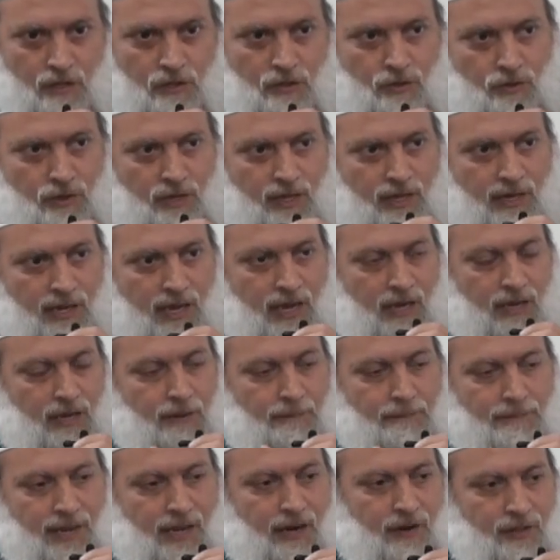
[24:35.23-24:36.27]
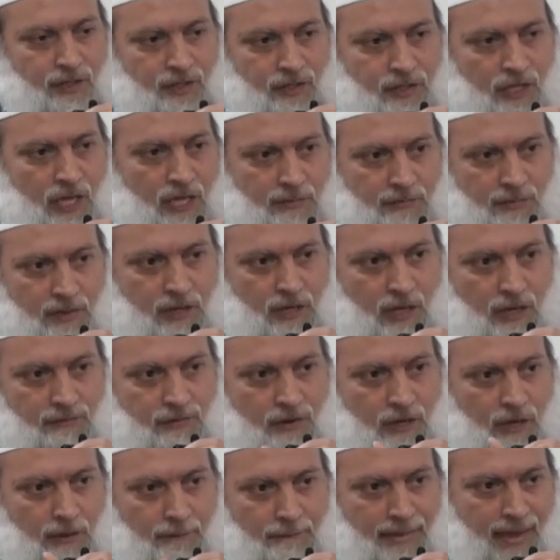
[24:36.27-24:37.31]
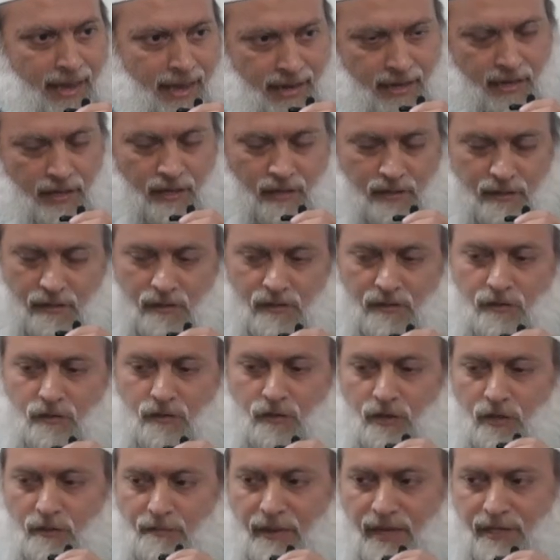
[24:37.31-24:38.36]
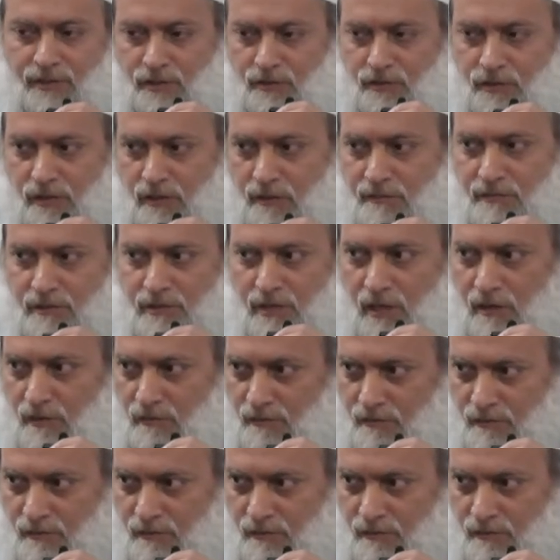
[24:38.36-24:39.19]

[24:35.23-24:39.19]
You cannot compare the statement of a companion to the messenger himself.